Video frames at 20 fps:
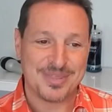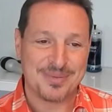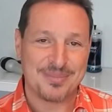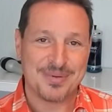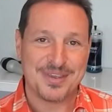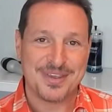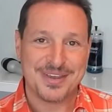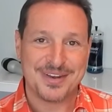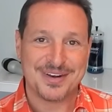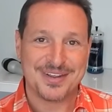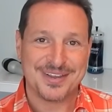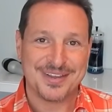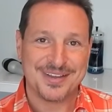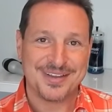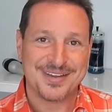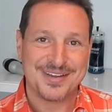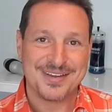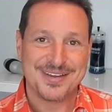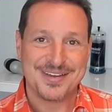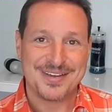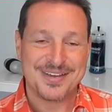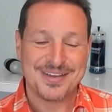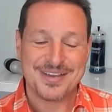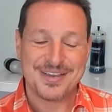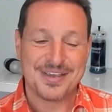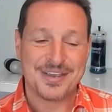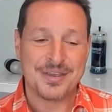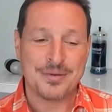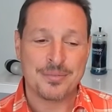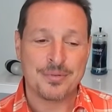at the beginning,
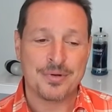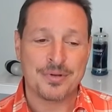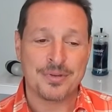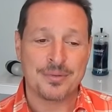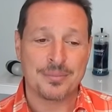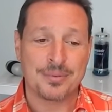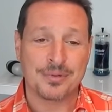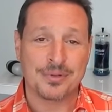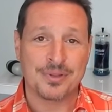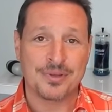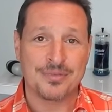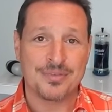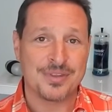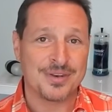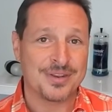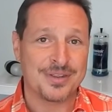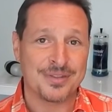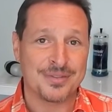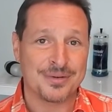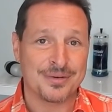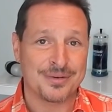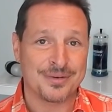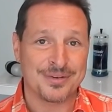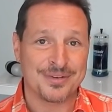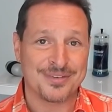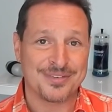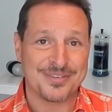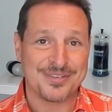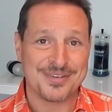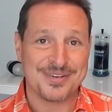he wouldn't have believed it either.
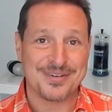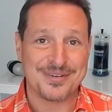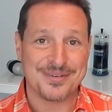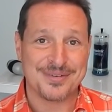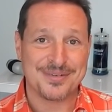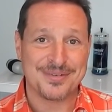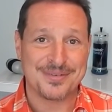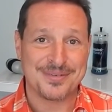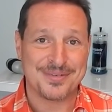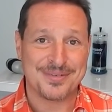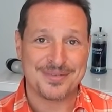So